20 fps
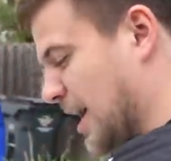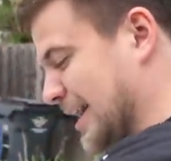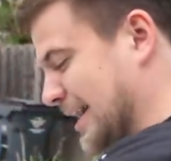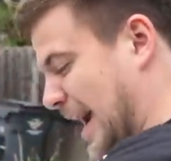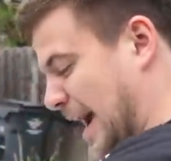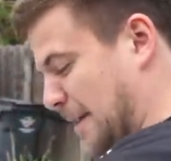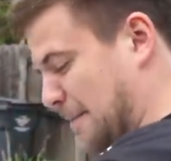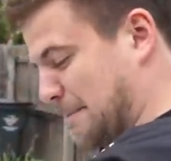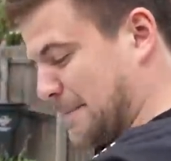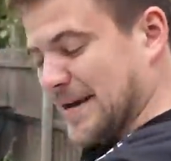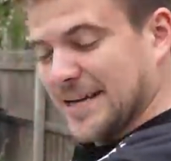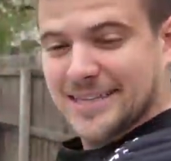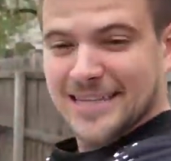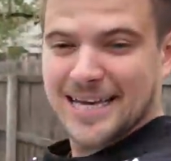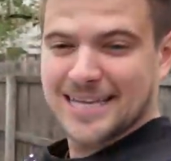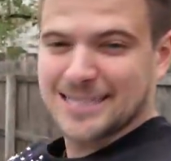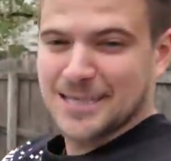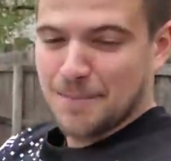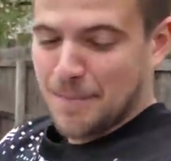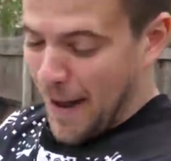Again, big
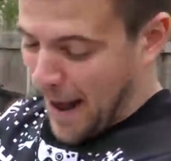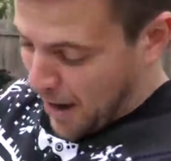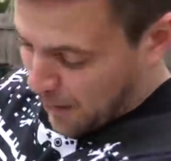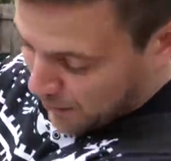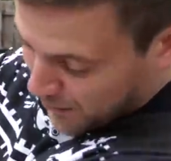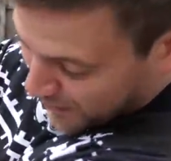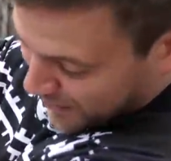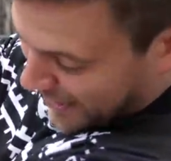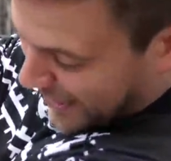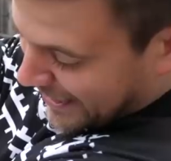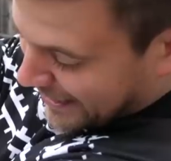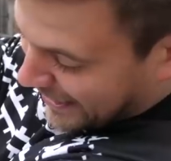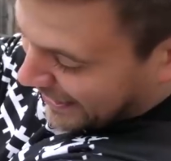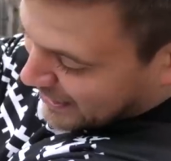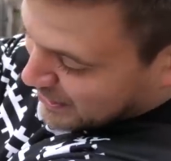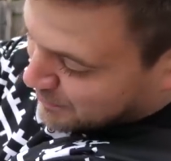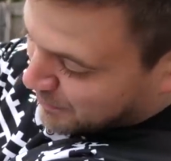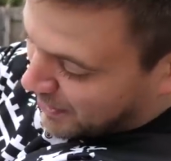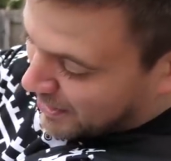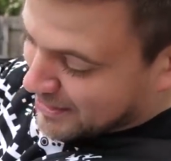thanks to Bauer and
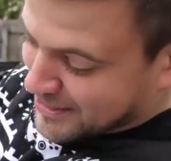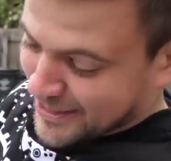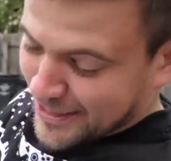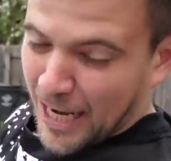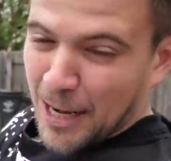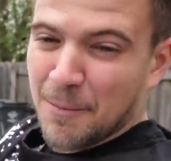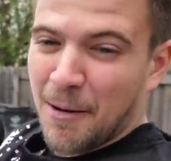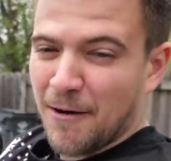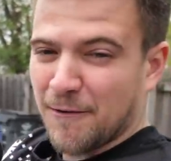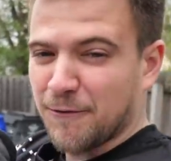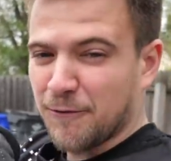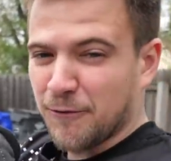Xbox. They got my